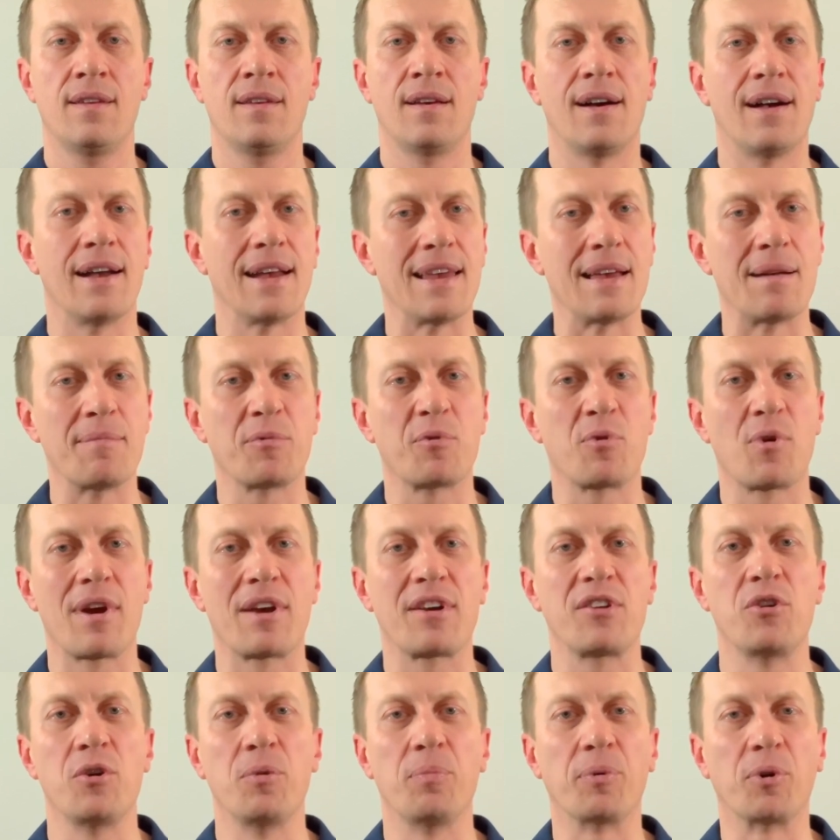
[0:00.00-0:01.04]
Hi, I'm Craig
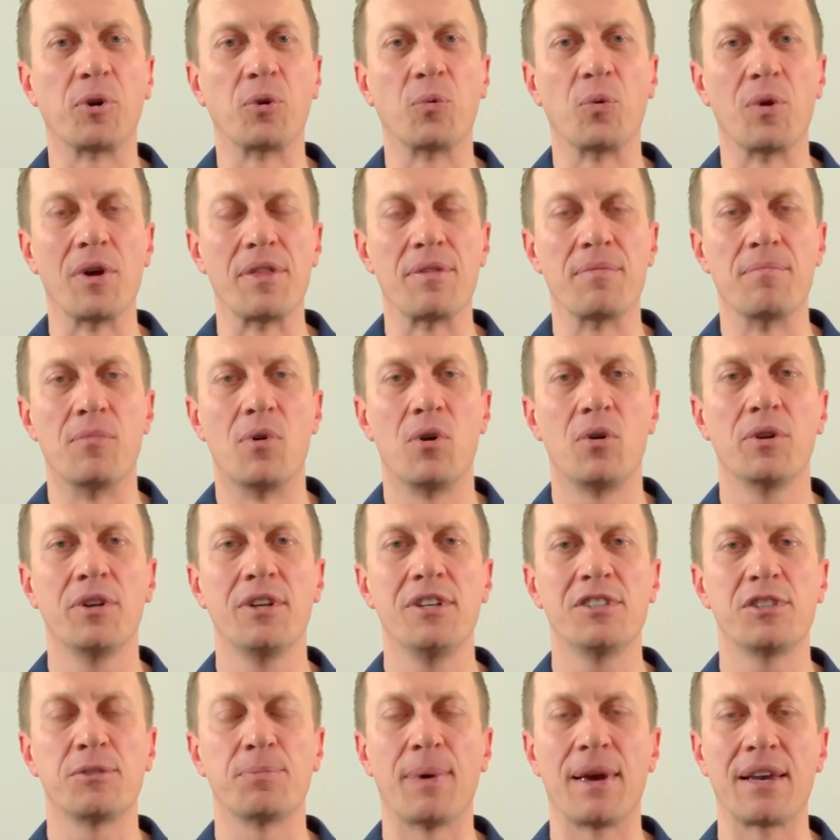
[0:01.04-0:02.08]
Cooper with Mold
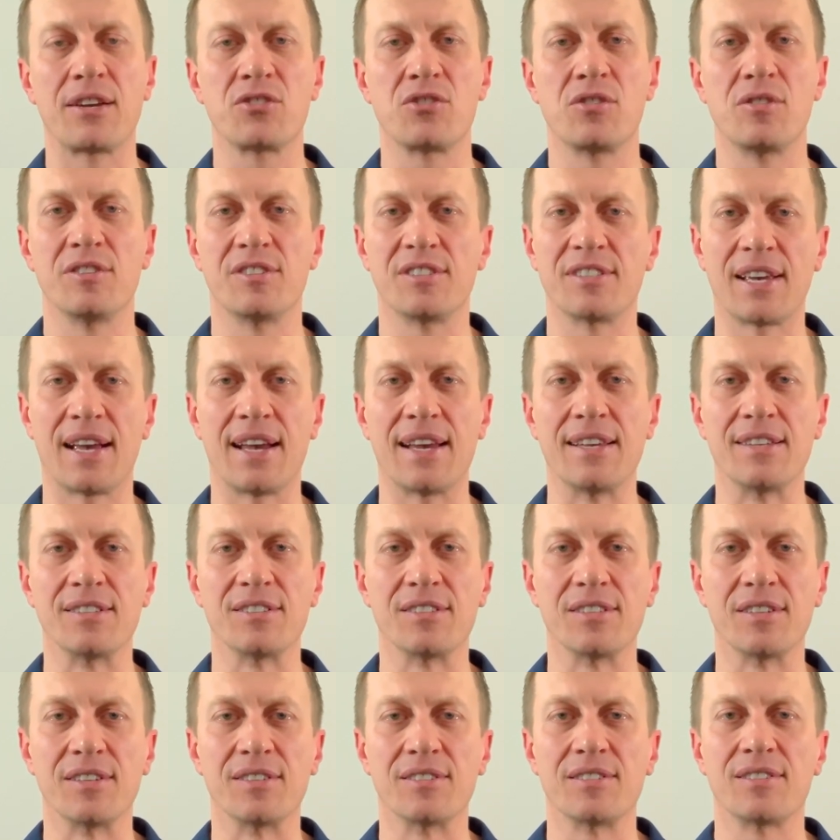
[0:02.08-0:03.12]
Inspection
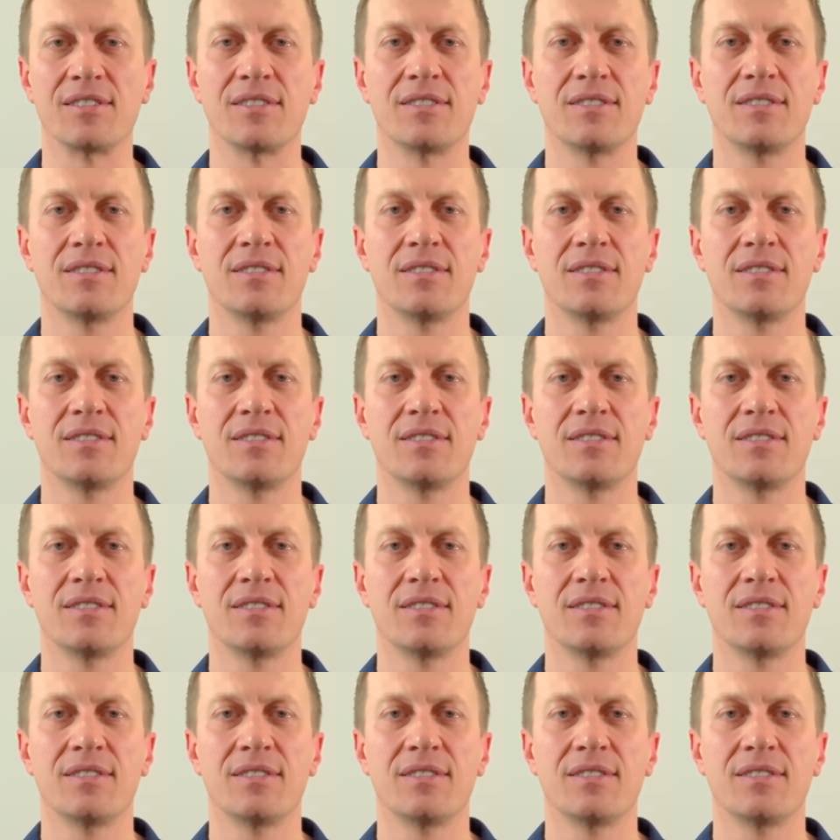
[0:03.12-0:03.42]
Sciences.